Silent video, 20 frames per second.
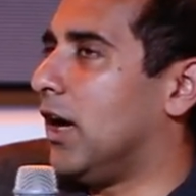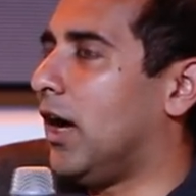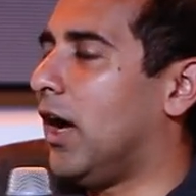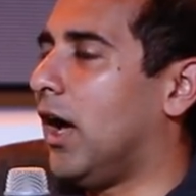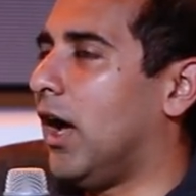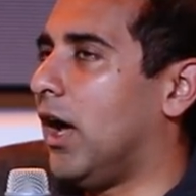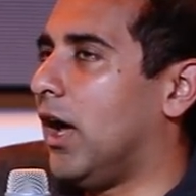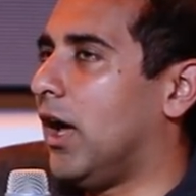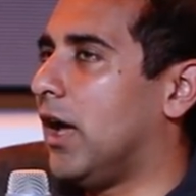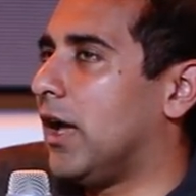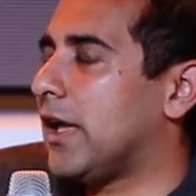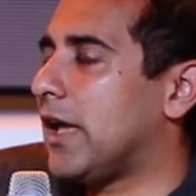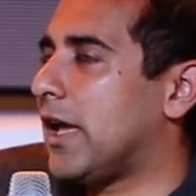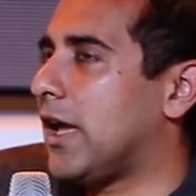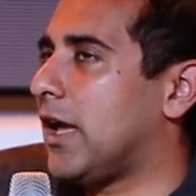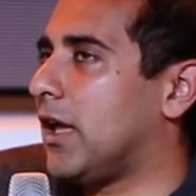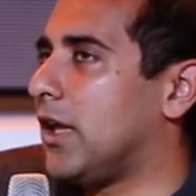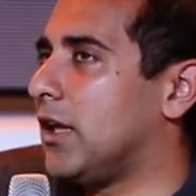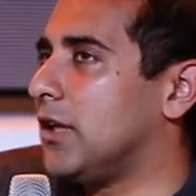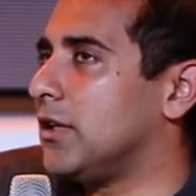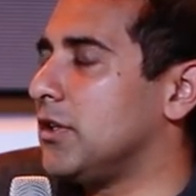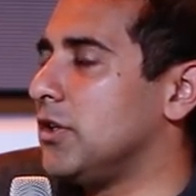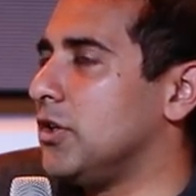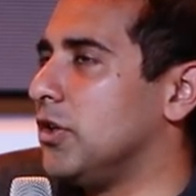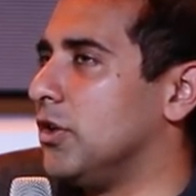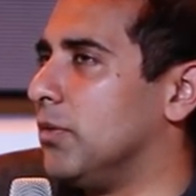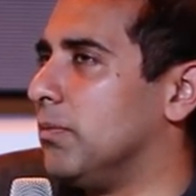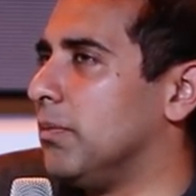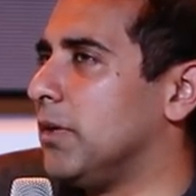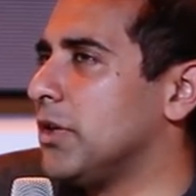And, you
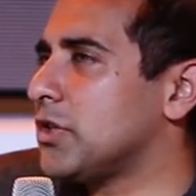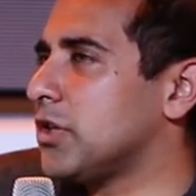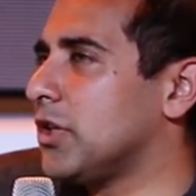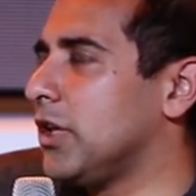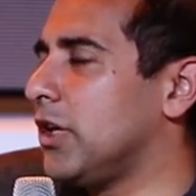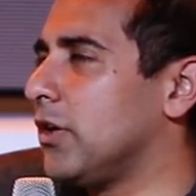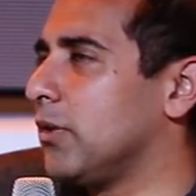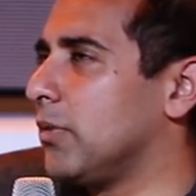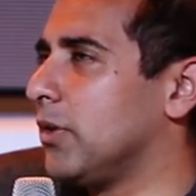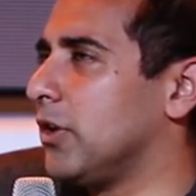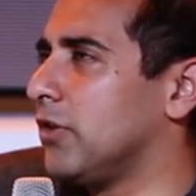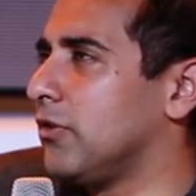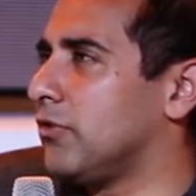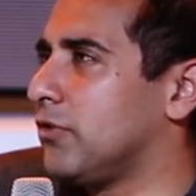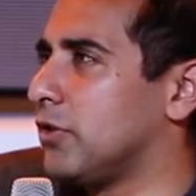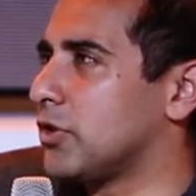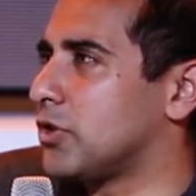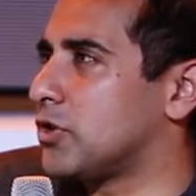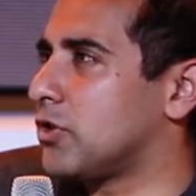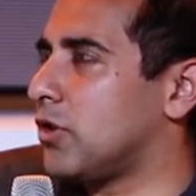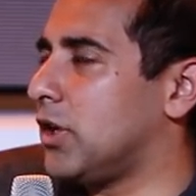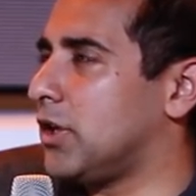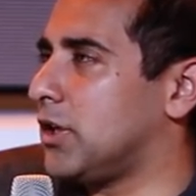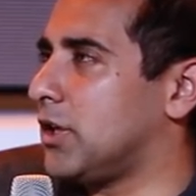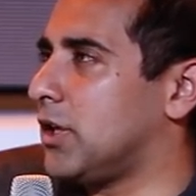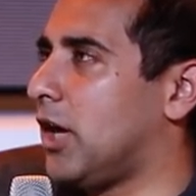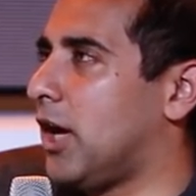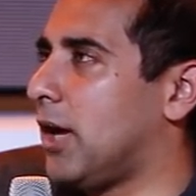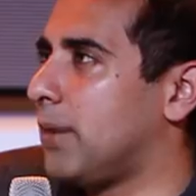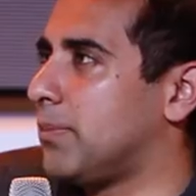know, much later when other folks tried to
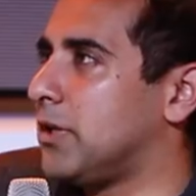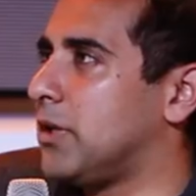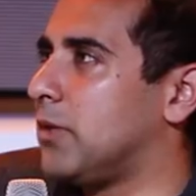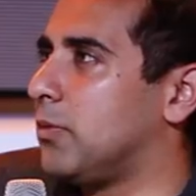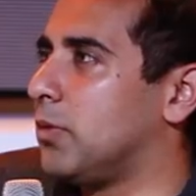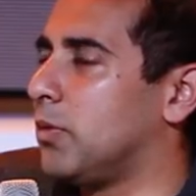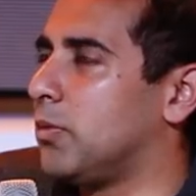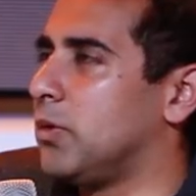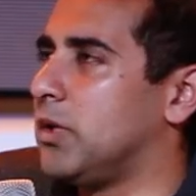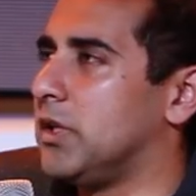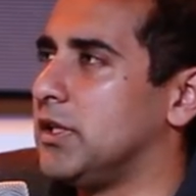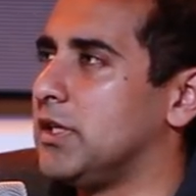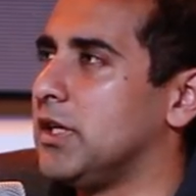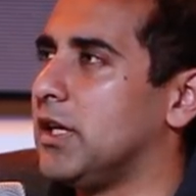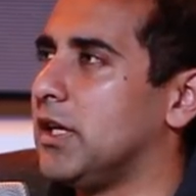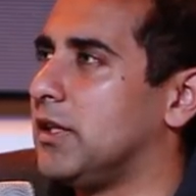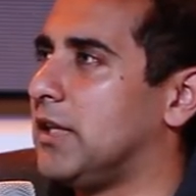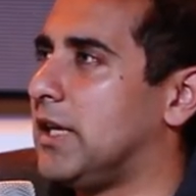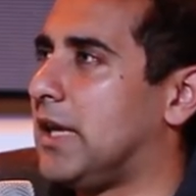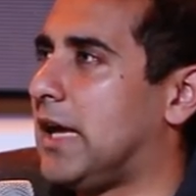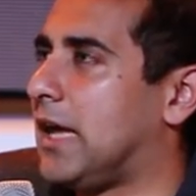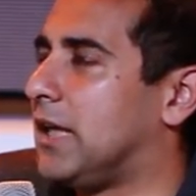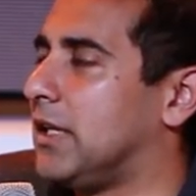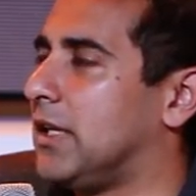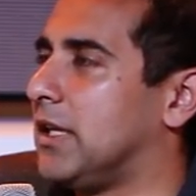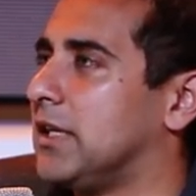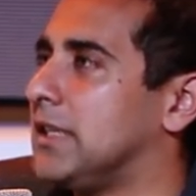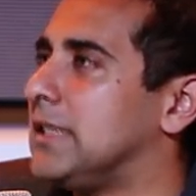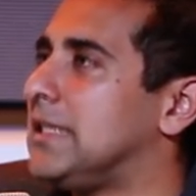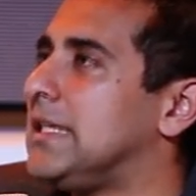copy what we had done, they had
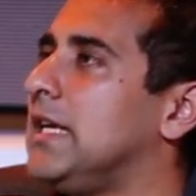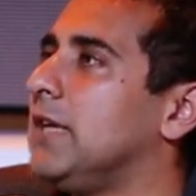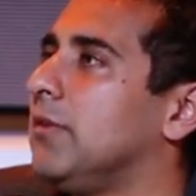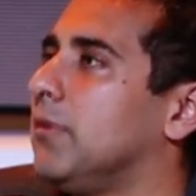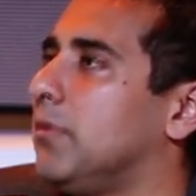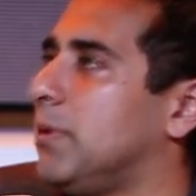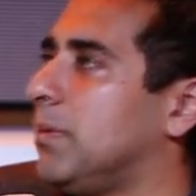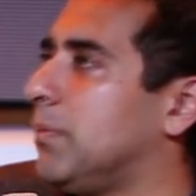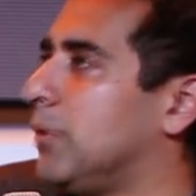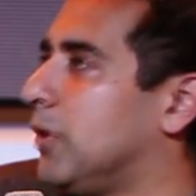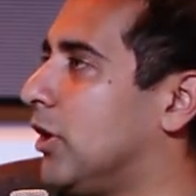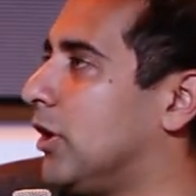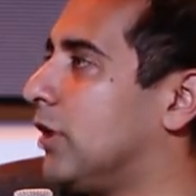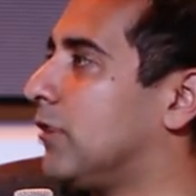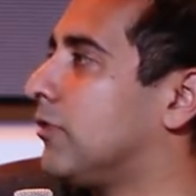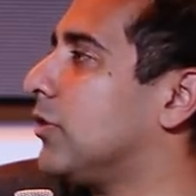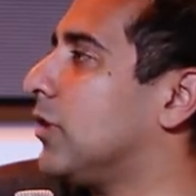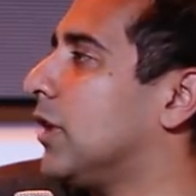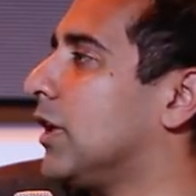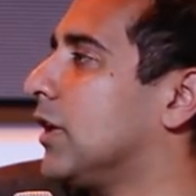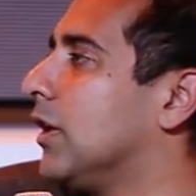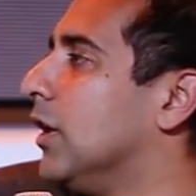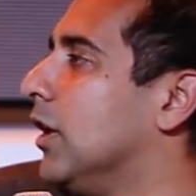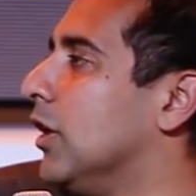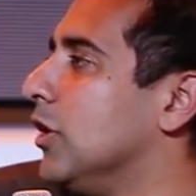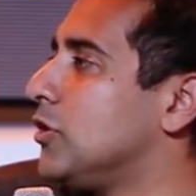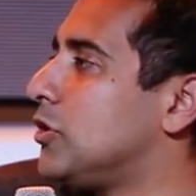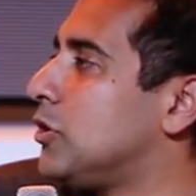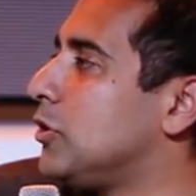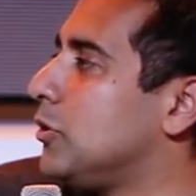like a team of people on it for like
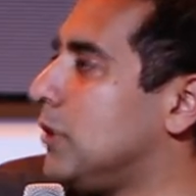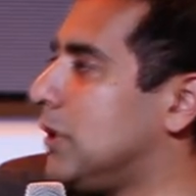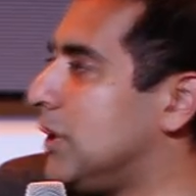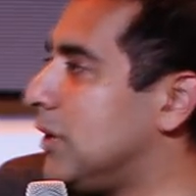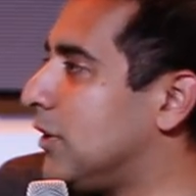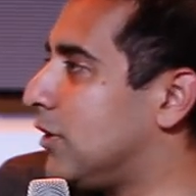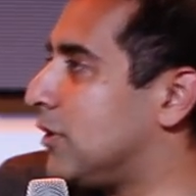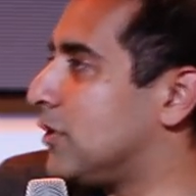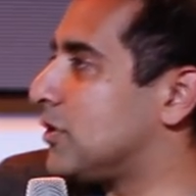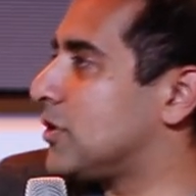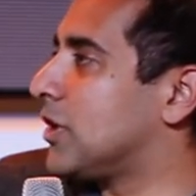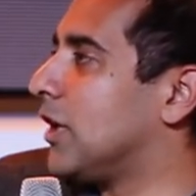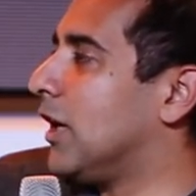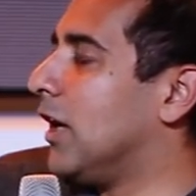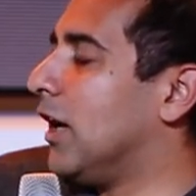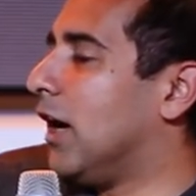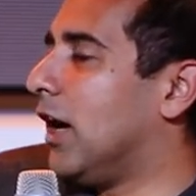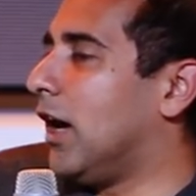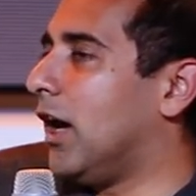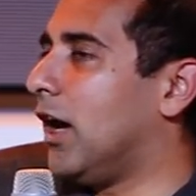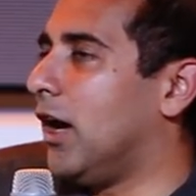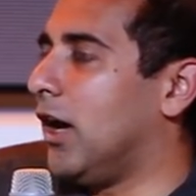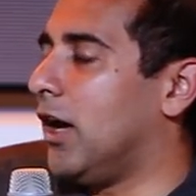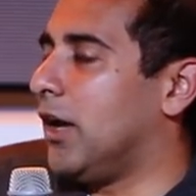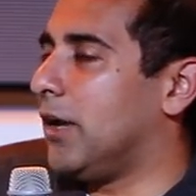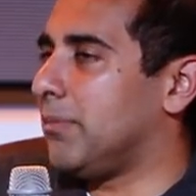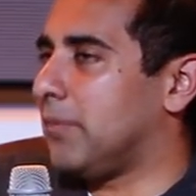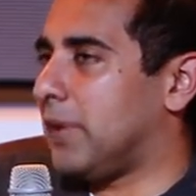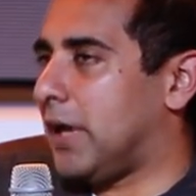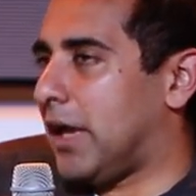2 years.
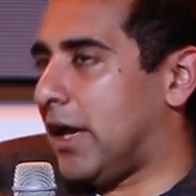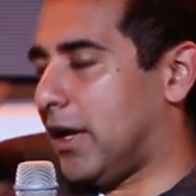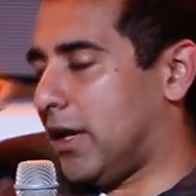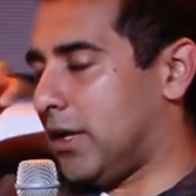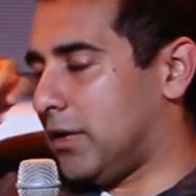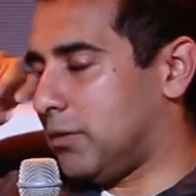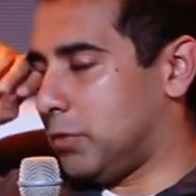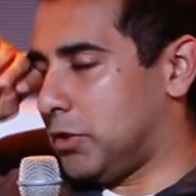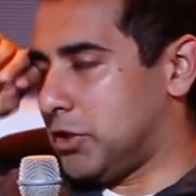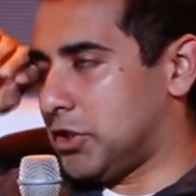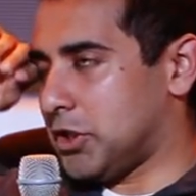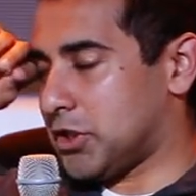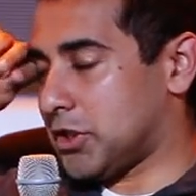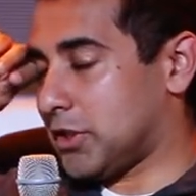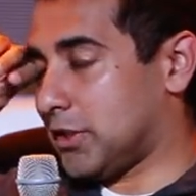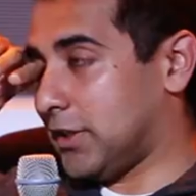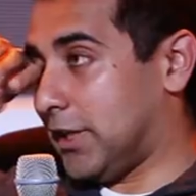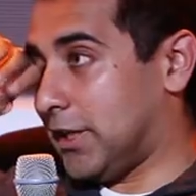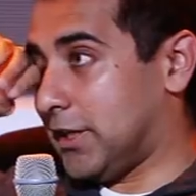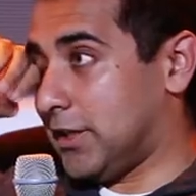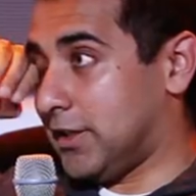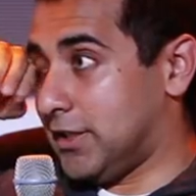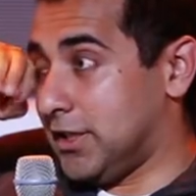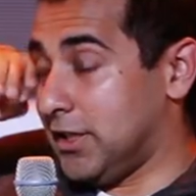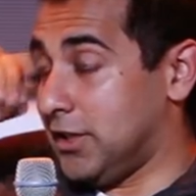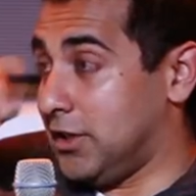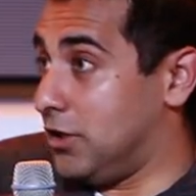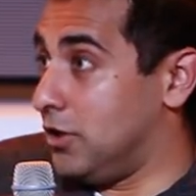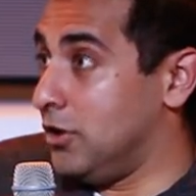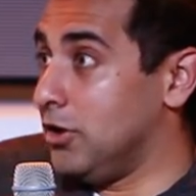And we just like
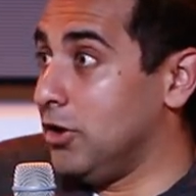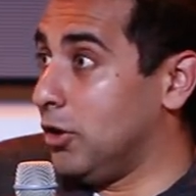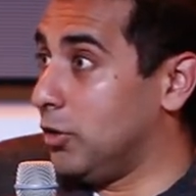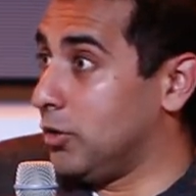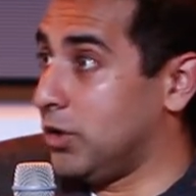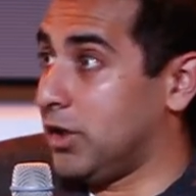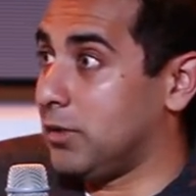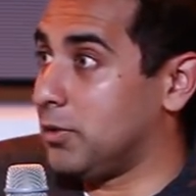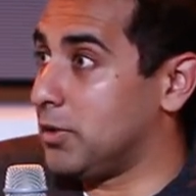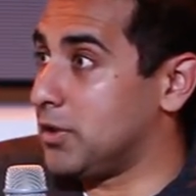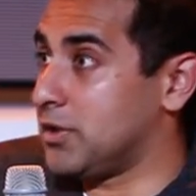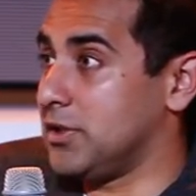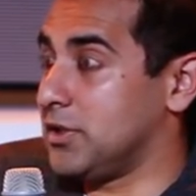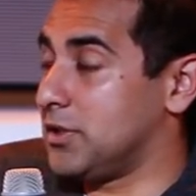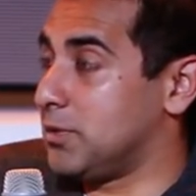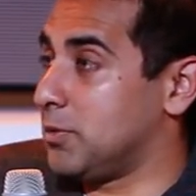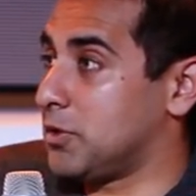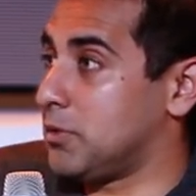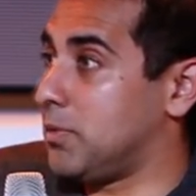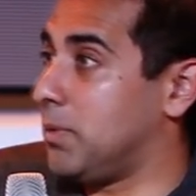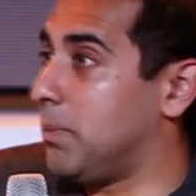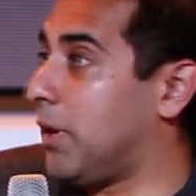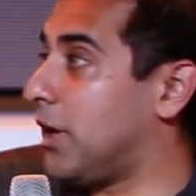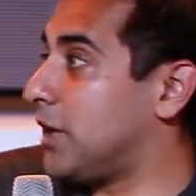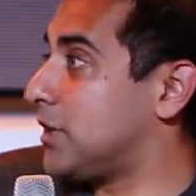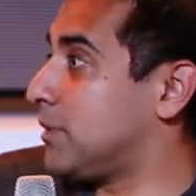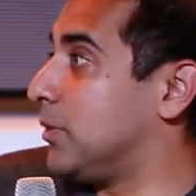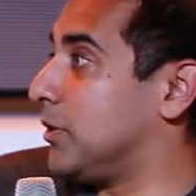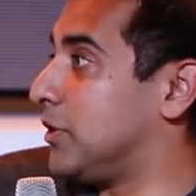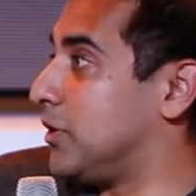didn't know that it wasn't supposed to be
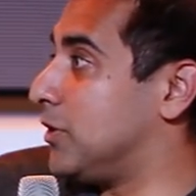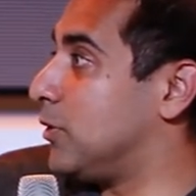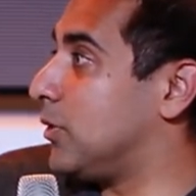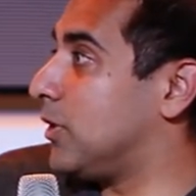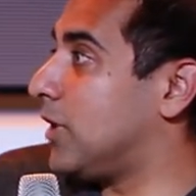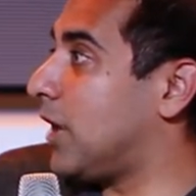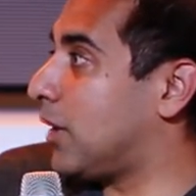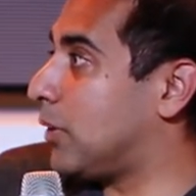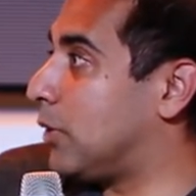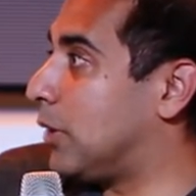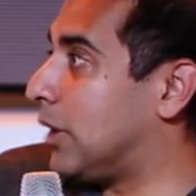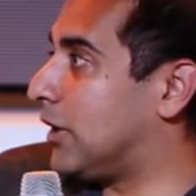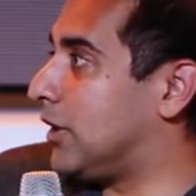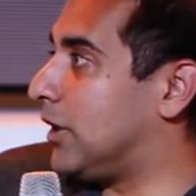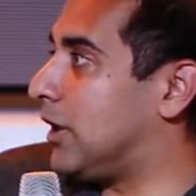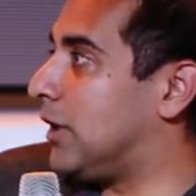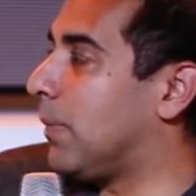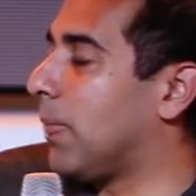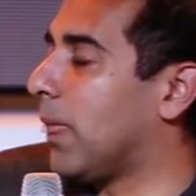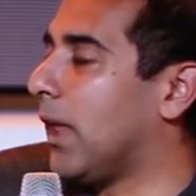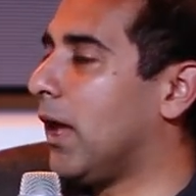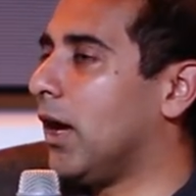possible to do it that quickly.